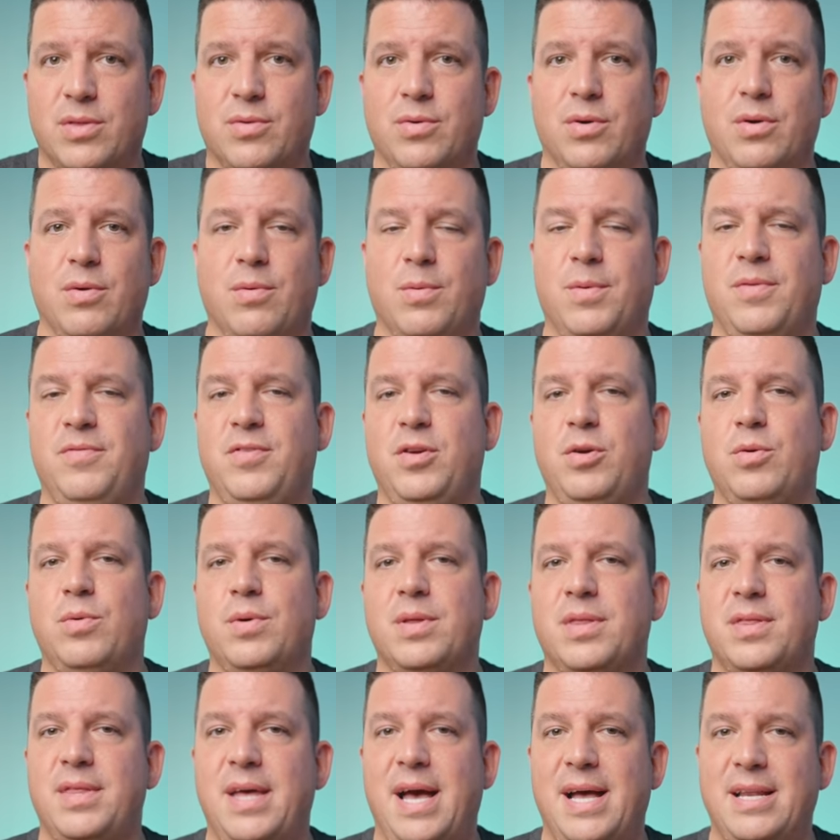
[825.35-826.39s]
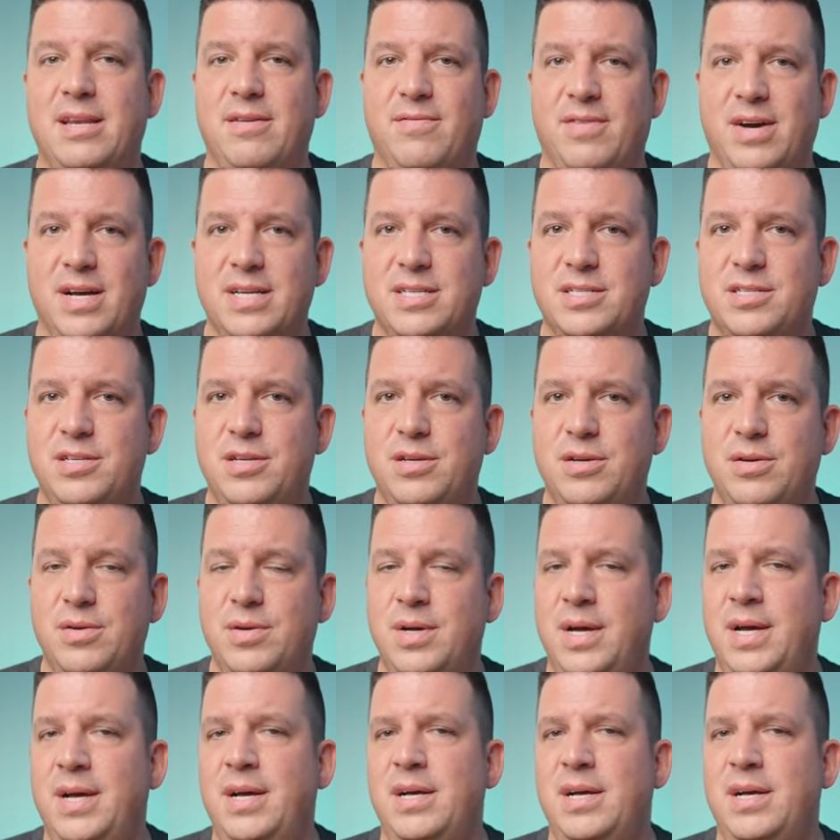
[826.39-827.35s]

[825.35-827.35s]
through a review with that device too.